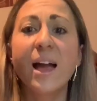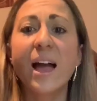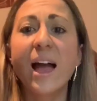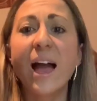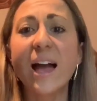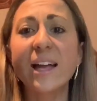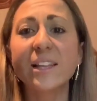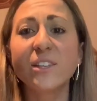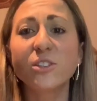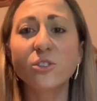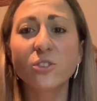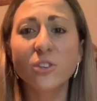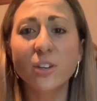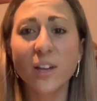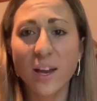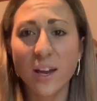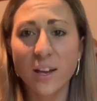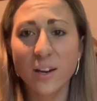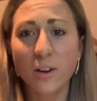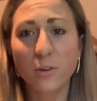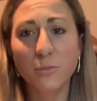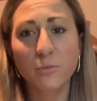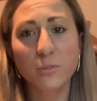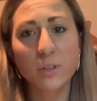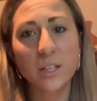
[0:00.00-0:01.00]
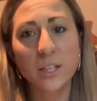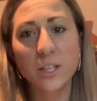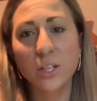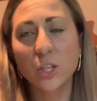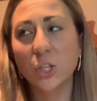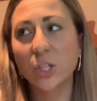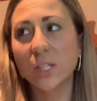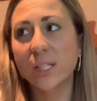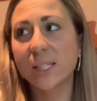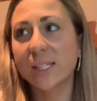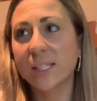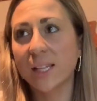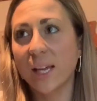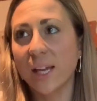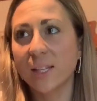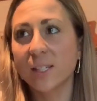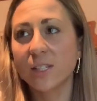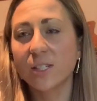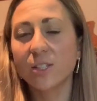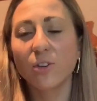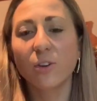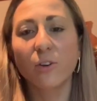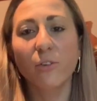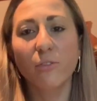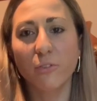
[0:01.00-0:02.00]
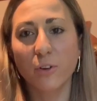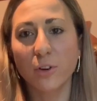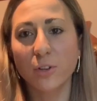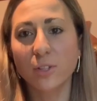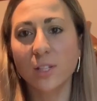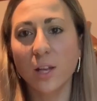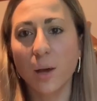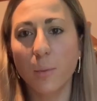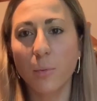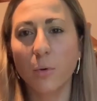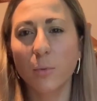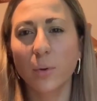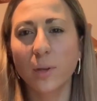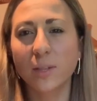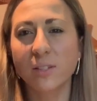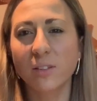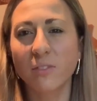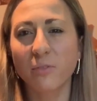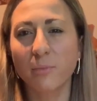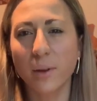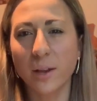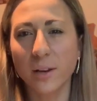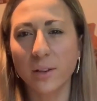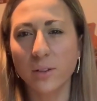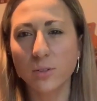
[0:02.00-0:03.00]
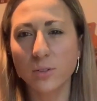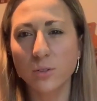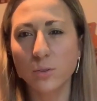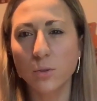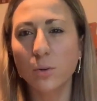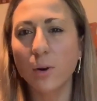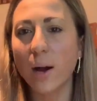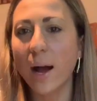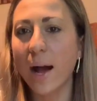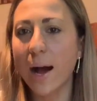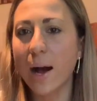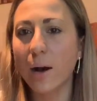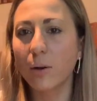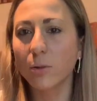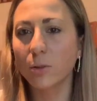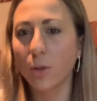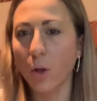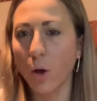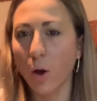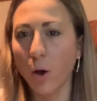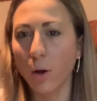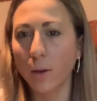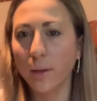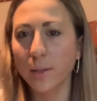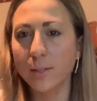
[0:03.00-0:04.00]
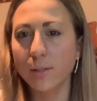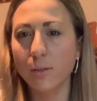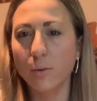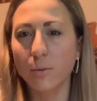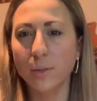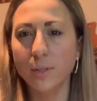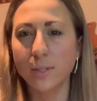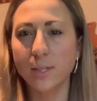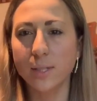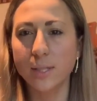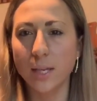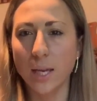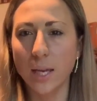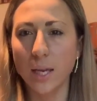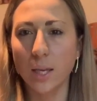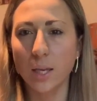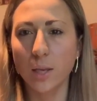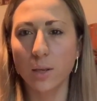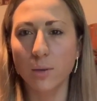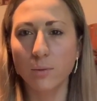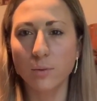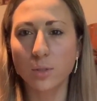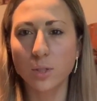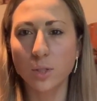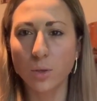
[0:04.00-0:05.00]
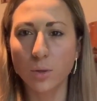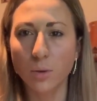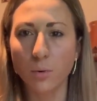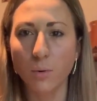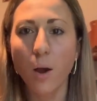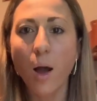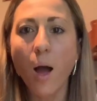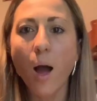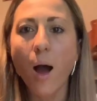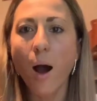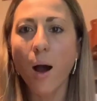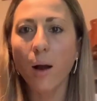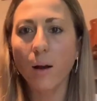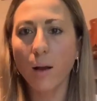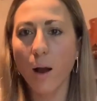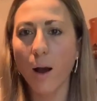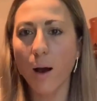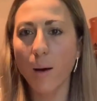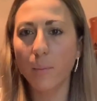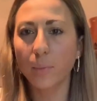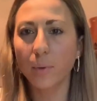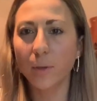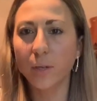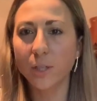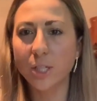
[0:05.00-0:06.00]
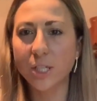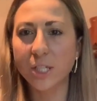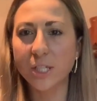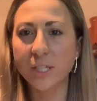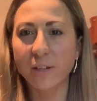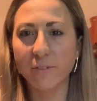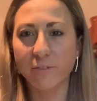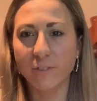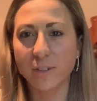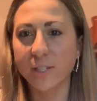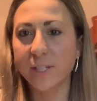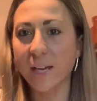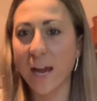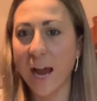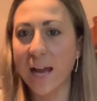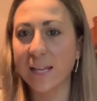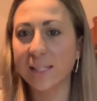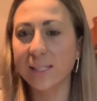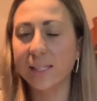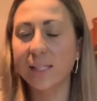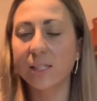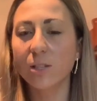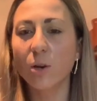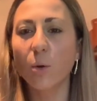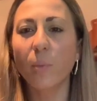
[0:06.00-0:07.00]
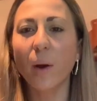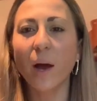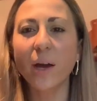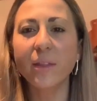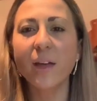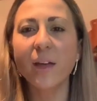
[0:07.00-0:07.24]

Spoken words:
And you'll get a really good sense your first couple weeks of medical school how long it's going to take you to accomplish different tasks. So by